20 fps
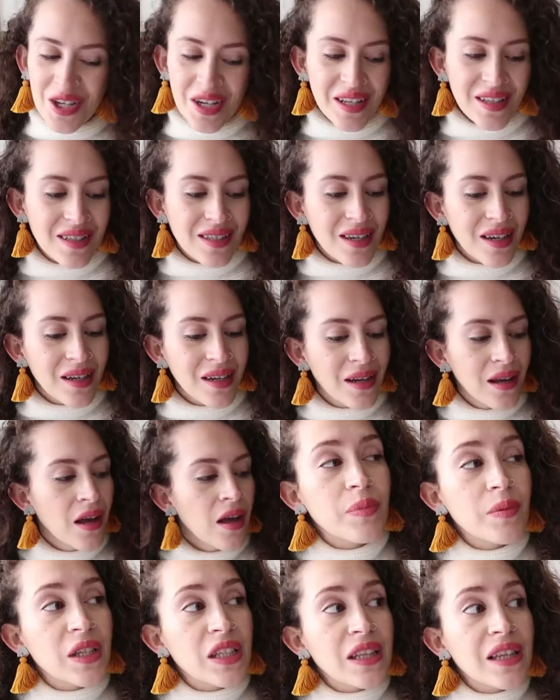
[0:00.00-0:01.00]
jeans on
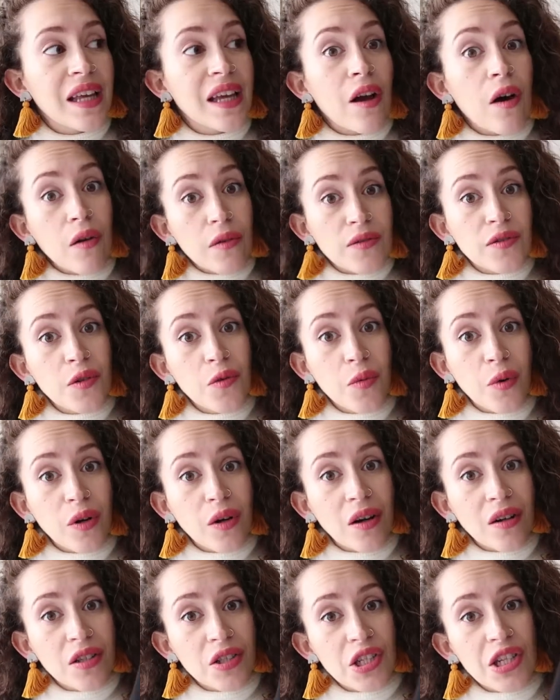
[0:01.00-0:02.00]
but they also
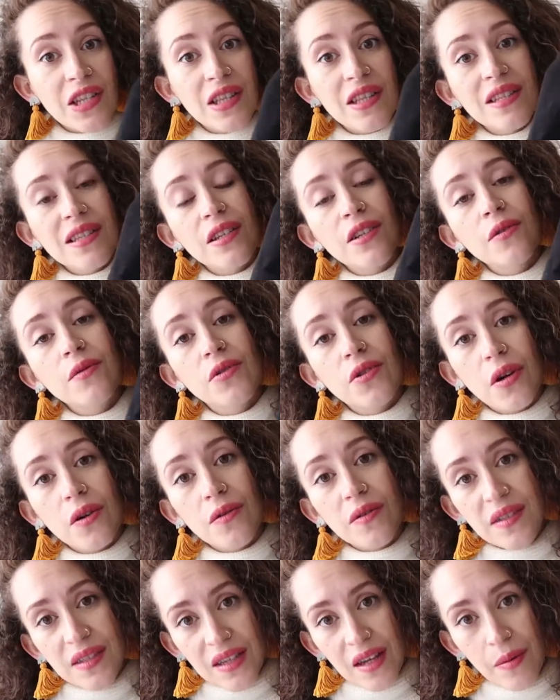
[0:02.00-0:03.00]
work on jeans that you
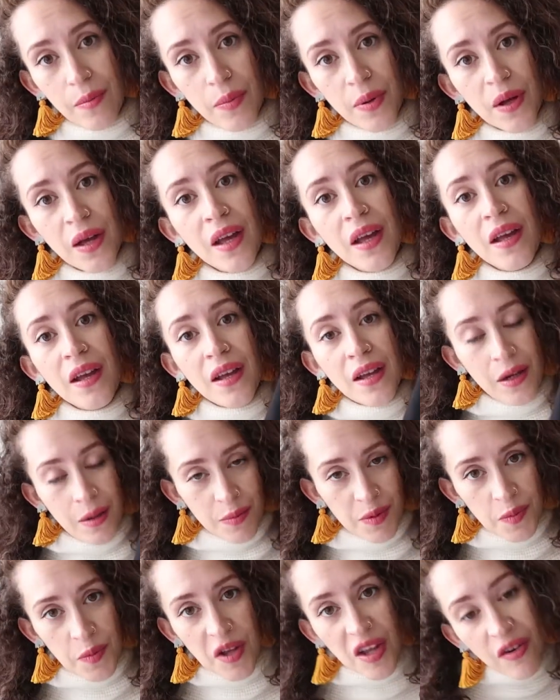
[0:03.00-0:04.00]
don't zip
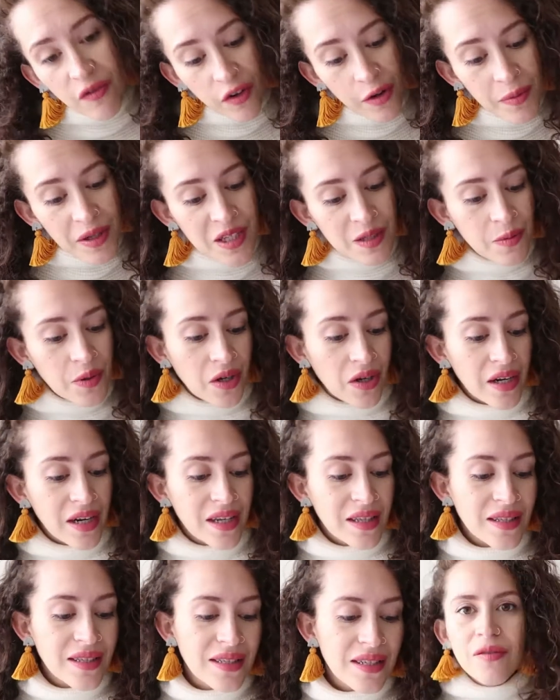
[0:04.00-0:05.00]
I'm speaking from
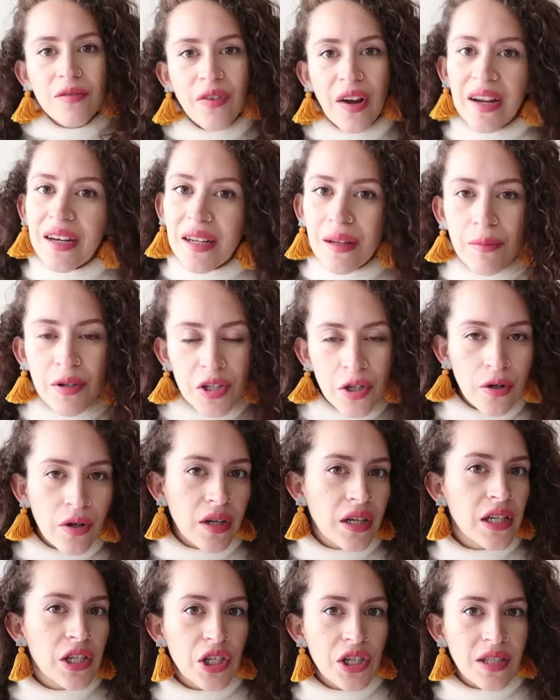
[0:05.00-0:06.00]
experience. Finding
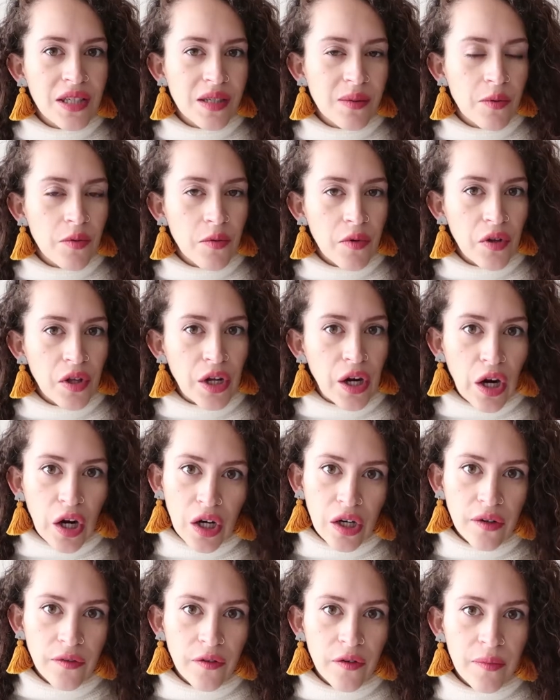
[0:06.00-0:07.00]
maternity jeans has been really
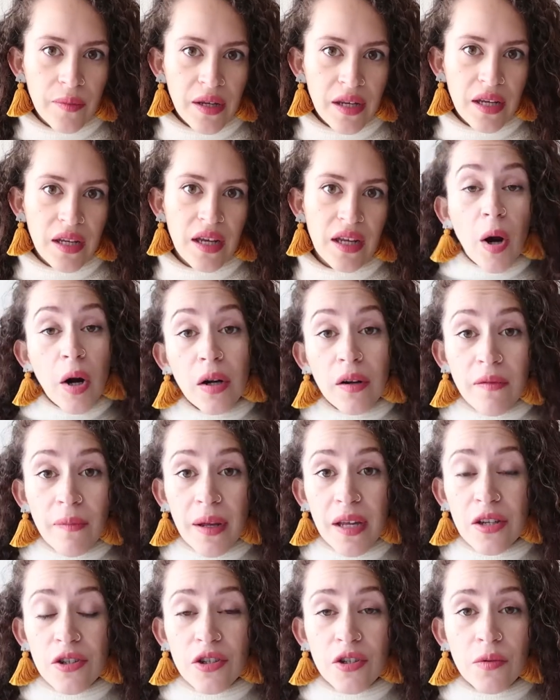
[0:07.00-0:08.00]
hard for me. Part of
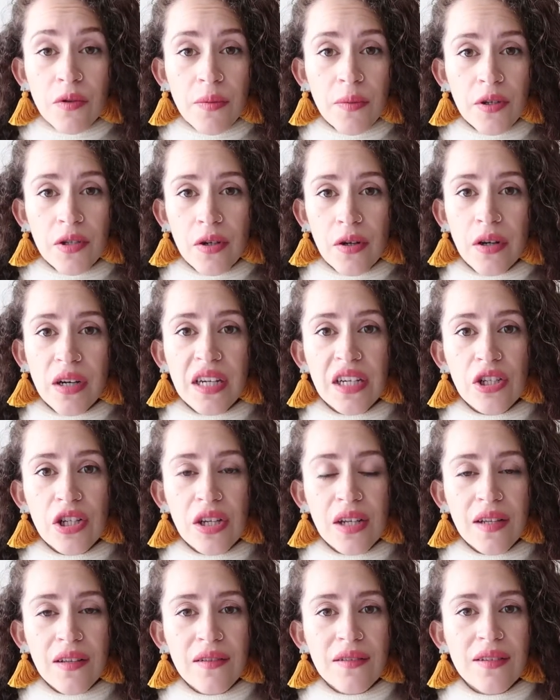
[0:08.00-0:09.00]
my issue with maternity
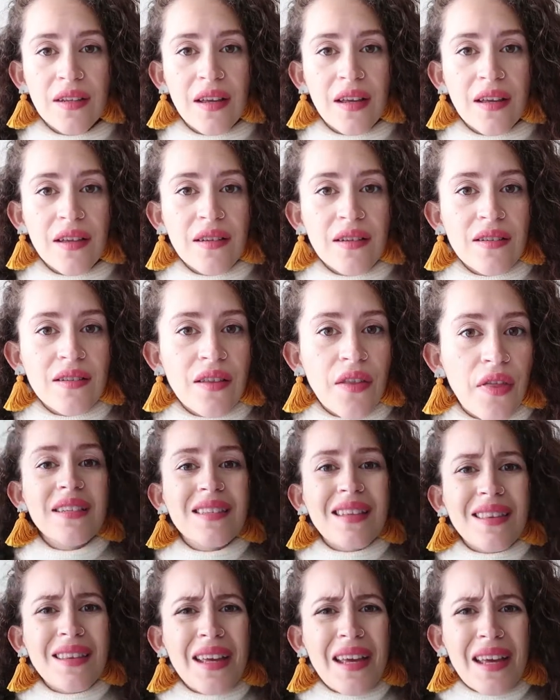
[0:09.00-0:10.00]
jeans is
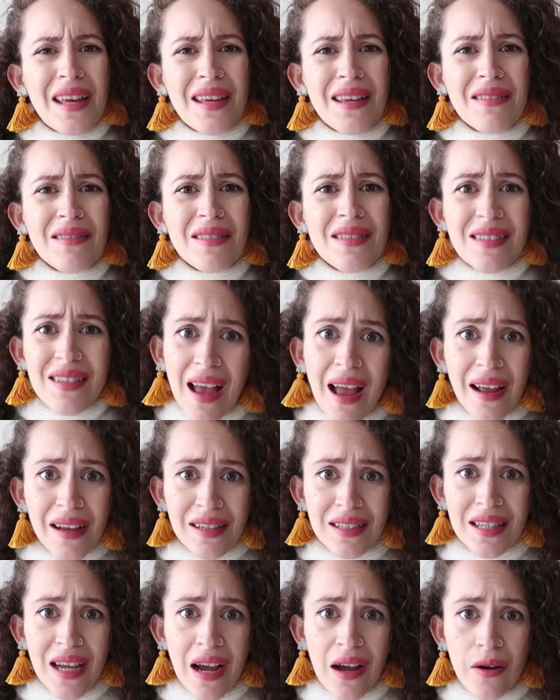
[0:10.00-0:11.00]
is that they
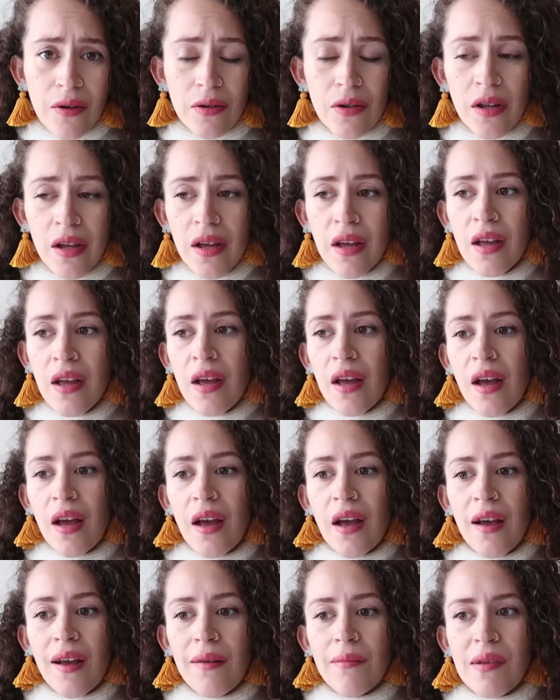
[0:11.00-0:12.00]
sag down
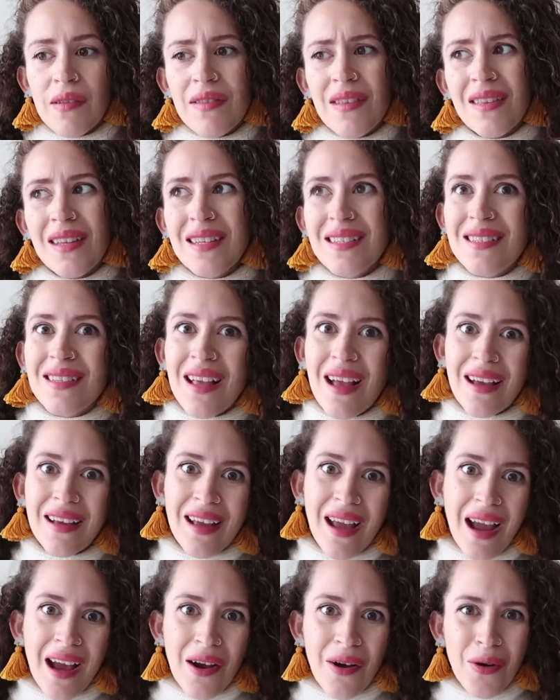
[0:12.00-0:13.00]
um, and then they
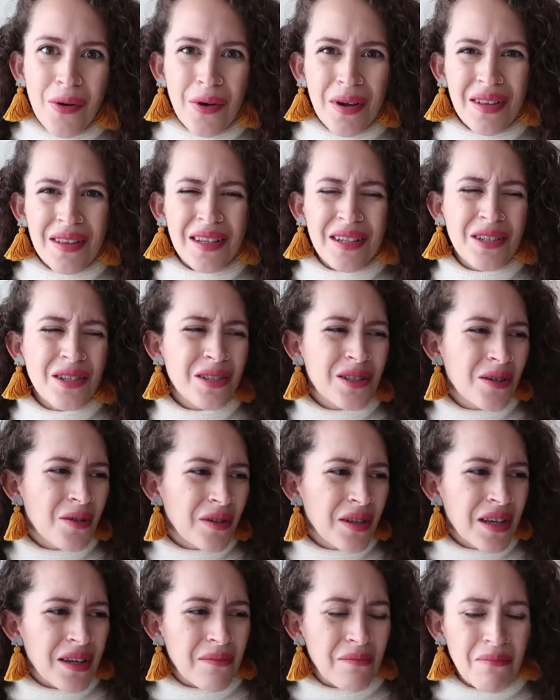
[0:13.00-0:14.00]
sag out and they just
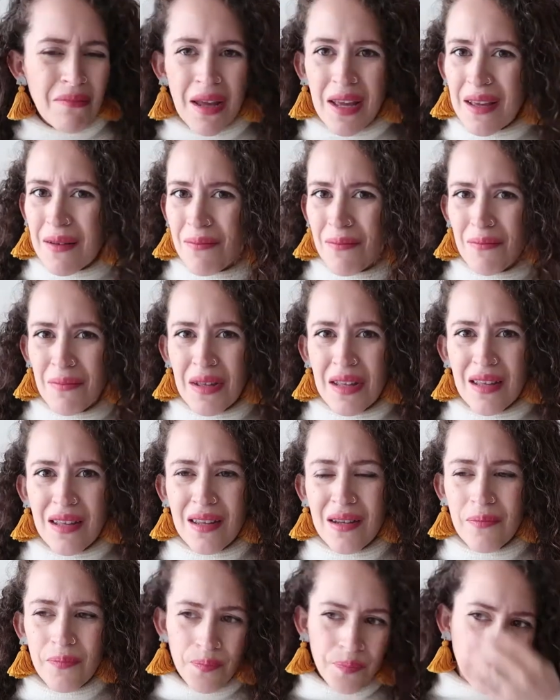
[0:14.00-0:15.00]
don't like make
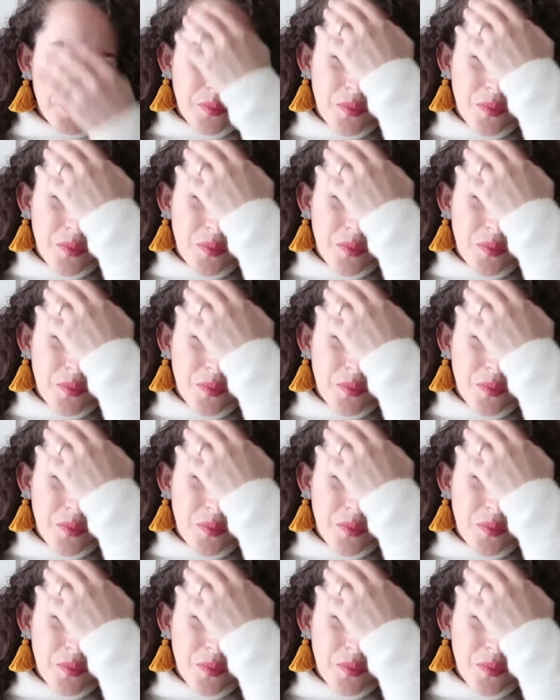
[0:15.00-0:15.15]
me